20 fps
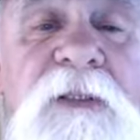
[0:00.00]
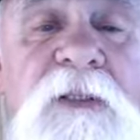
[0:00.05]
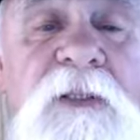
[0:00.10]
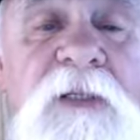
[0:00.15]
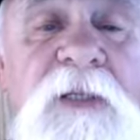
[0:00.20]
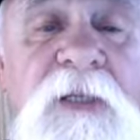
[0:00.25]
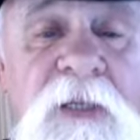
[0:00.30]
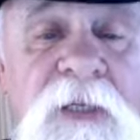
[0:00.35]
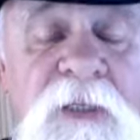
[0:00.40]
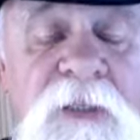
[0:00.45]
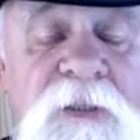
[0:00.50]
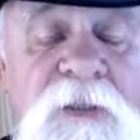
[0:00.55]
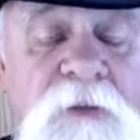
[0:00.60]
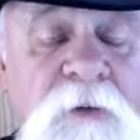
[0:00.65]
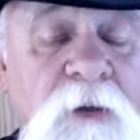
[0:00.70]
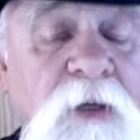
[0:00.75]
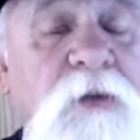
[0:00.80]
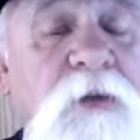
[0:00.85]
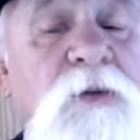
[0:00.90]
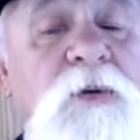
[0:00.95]
as
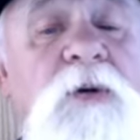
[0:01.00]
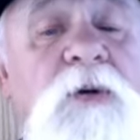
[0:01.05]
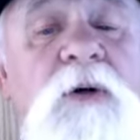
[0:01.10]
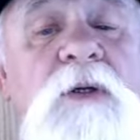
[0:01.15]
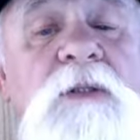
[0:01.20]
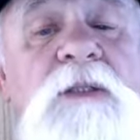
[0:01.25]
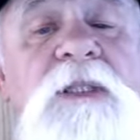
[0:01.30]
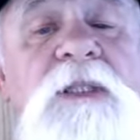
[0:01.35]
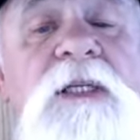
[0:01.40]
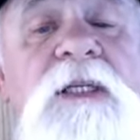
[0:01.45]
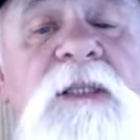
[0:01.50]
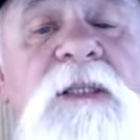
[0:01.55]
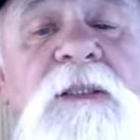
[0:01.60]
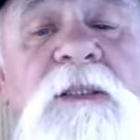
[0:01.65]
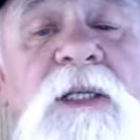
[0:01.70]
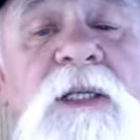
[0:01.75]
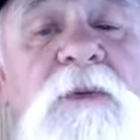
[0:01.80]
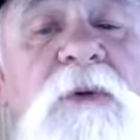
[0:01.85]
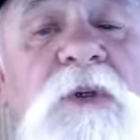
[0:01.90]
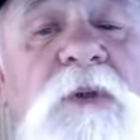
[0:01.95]
Gray Tutol says,
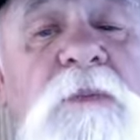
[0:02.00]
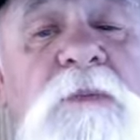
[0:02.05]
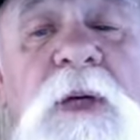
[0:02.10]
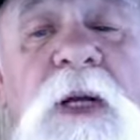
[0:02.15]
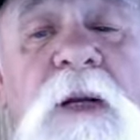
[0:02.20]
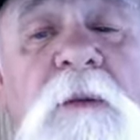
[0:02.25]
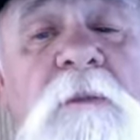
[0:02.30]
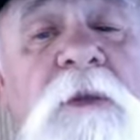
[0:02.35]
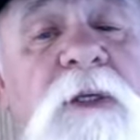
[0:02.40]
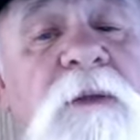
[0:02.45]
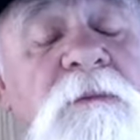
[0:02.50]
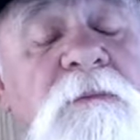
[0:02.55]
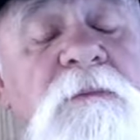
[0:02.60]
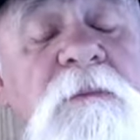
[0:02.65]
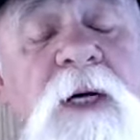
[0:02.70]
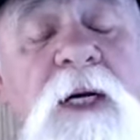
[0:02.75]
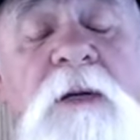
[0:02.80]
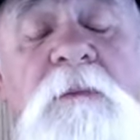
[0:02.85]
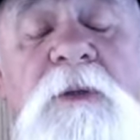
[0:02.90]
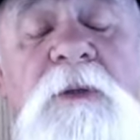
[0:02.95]
there was probably,
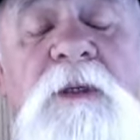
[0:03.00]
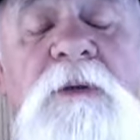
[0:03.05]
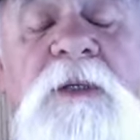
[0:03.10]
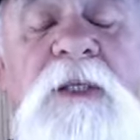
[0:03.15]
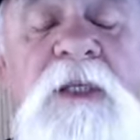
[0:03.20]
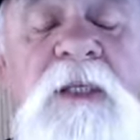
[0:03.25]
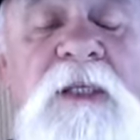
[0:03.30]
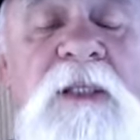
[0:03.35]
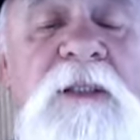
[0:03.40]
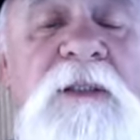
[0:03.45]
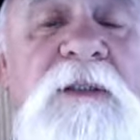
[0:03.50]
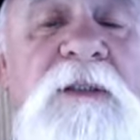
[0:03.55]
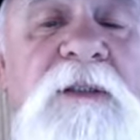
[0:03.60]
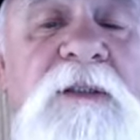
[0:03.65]
might have been uh,